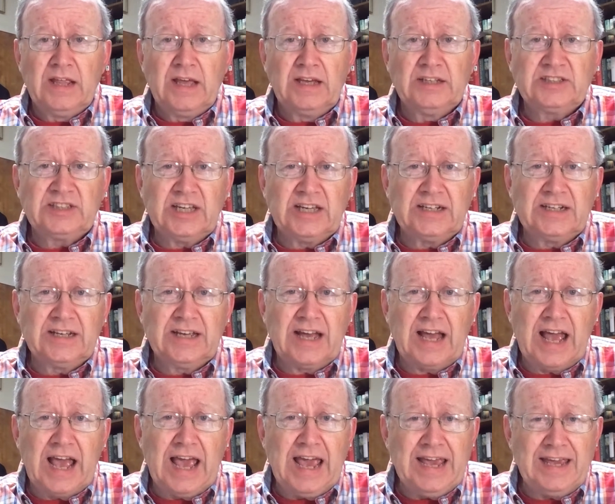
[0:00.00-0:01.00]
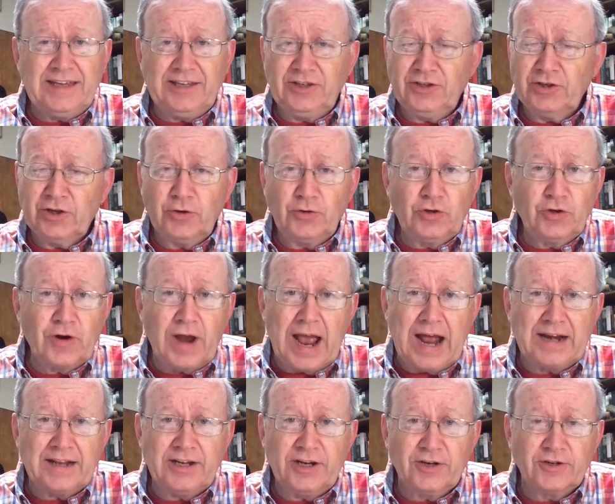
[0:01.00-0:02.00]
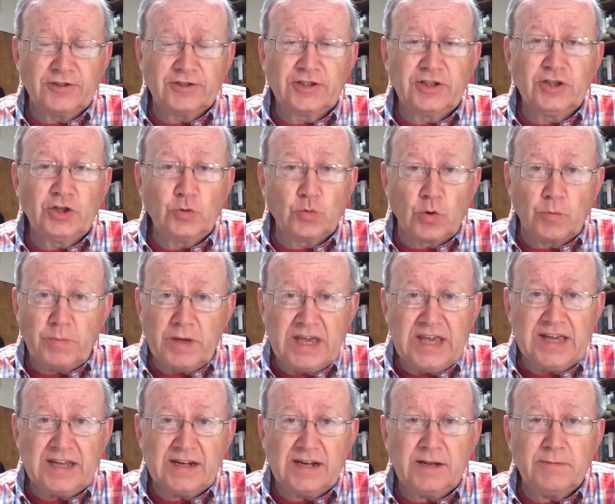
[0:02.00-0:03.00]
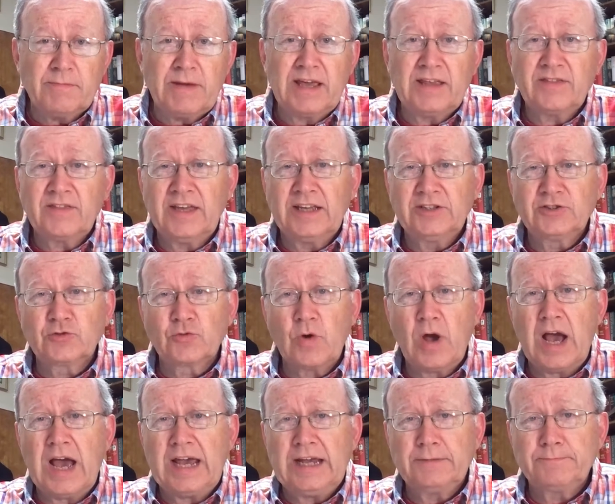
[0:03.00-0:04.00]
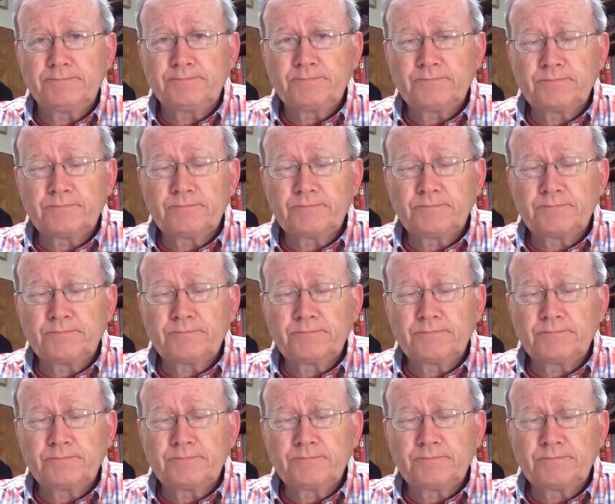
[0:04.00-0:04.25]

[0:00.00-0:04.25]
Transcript: They said, uh, hey, you know, you're out of here until you repent and make things right.